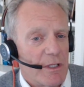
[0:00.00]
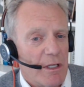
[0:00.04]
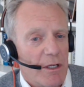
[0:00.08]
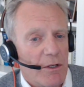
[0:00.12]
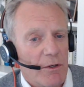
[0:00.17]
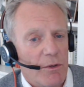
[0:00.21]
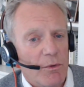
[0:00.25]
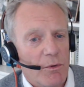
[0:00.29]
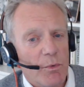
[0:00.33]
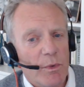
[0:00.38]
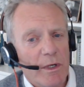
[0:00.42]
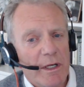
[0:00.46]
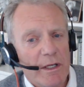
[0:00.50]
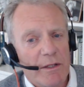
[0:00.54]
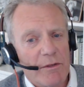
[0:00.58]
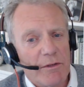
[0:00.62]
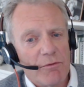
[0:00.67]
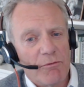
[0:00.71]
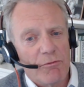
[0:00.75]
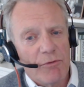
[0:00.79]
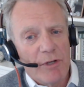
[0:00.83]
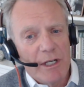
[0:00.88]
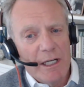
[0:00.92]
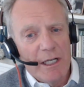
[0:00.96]
so with
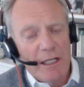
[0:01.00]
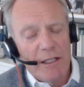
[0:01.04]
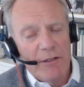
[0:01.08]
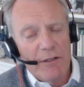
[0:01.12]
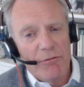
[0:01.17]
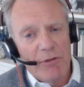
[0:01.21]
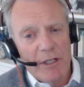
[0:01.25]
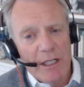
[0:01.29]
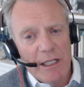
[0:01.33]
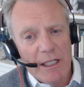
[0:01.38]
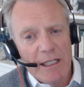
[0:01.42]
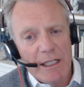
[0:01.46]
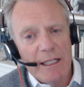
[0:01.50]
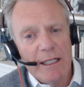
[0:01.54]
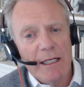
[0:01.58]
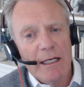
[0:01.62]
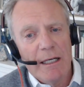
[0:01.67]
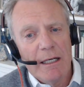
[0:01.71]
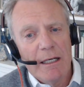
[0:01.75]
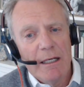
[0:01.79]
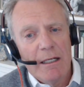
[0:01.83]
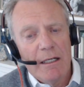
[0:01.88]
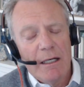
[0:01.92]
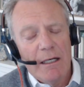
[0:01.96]
really, really
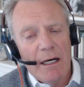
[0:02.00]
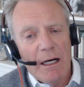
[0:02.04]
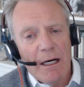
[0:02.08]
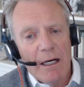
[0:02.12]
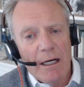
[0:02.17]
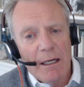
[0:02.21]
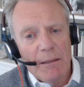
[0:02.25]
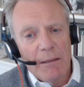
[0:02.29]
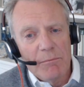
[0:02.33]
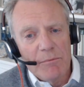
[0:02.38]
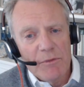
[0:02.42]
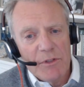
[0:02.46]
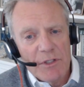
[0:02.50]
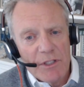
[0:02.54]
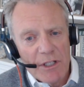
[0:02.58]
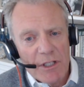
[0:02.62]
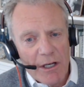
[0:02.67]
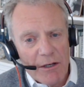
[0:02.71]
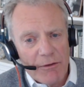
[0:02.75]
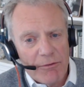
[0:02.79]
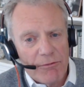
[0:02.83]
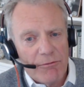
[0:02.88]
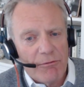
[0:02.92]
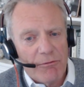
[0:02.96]
um,
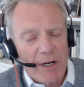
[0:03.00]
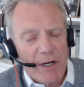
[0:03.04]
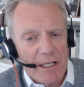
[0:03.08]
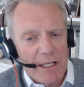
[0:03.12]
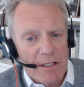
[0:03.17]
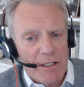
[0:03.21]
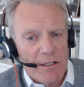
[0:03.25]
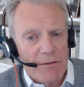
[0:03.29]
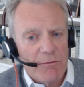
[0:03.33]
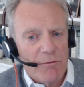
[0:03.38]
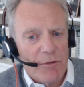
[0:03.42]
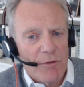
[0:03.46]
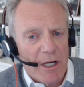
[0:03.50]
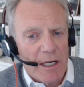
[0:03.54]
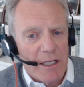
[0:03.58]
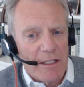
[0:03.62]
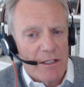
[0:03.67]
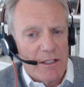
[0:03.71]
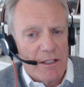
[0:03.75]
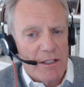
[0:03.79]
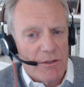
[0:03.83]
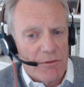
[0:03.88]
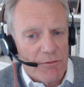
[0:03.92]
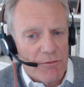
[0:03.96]
tough rates and
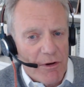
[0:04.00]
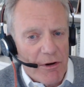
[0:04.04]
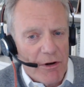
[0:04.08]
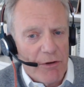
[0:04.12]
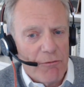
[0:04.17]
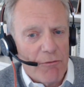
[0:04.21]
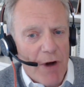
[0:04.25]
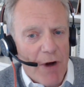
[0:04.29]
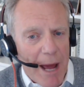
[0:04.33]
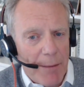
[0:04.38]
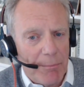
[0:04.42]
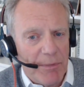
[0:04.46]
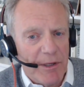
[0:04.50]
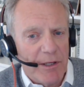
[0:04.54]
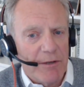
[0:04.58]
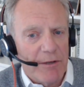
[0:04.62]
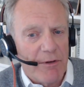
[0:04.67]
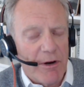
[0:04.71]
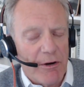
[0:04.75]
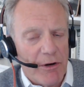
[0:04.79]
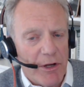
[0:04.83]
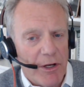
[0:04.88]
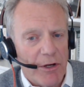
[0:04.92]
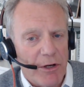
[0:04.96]
rises, very rapid,
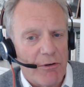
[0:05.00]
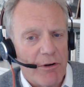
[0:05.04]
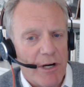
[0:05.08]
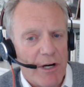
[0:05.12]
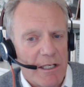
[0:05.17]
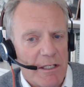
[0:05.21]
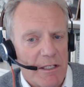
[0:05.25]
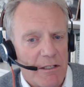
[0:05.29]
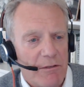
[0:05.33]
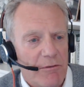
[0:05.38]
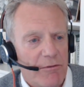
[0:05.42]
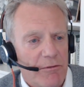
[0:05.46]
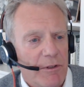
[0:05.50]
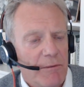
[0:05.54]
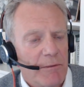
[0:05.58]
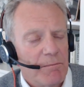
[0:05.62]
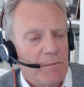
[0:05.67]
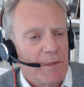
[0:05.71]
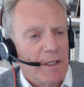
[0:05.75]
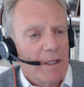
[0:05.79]
very aggressive.